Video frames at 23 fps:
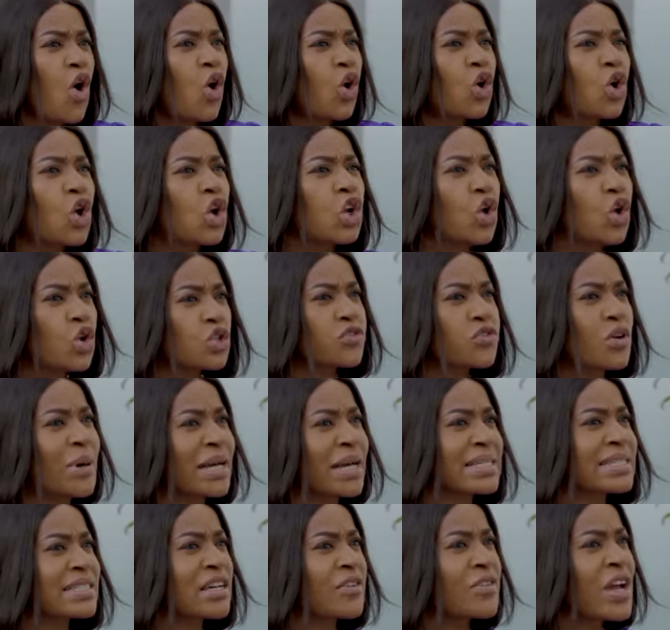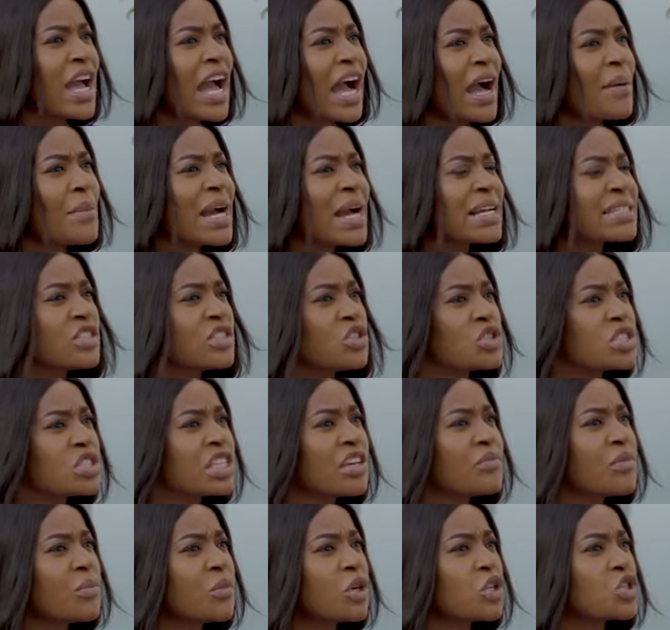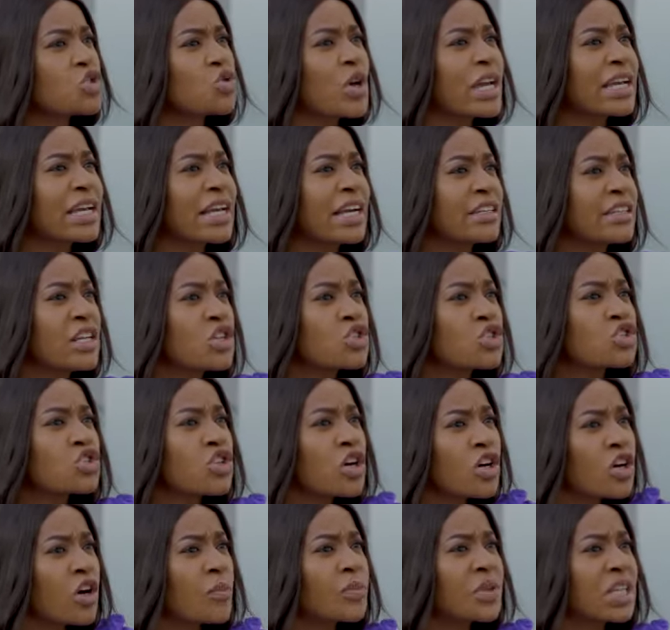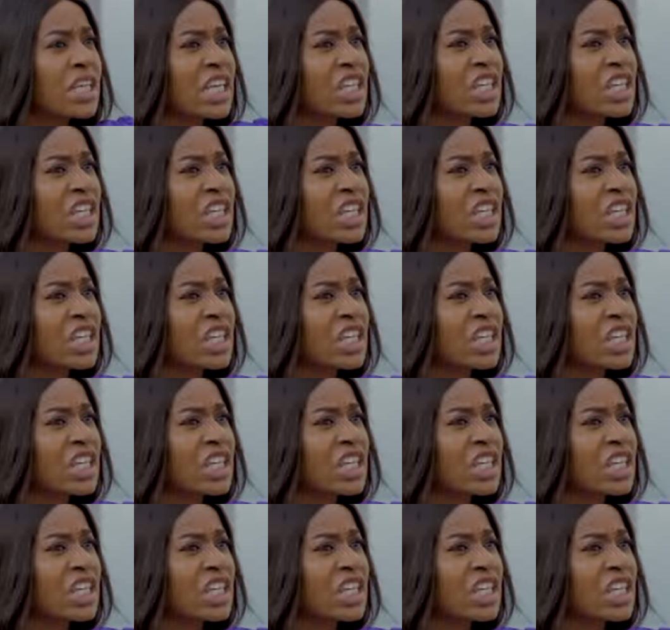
or clothes for myself. I'm asking you to give me money so I can stock up the